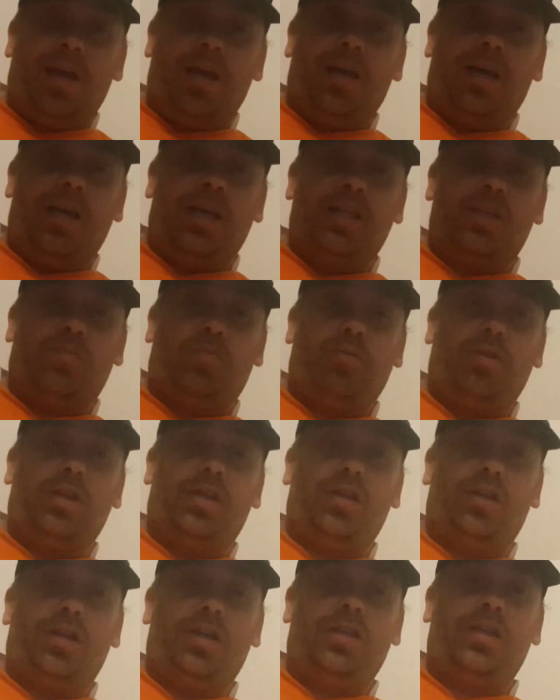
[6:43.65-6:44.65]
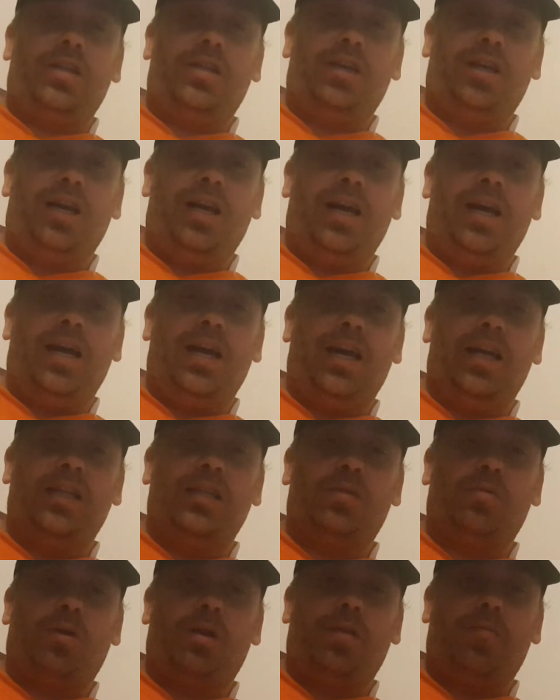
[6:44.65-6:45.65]
he's pretty good.
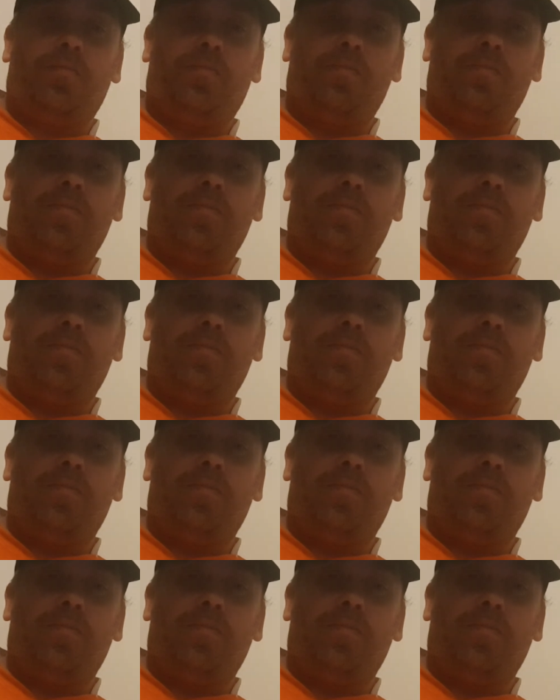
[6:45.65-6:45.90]
He's one of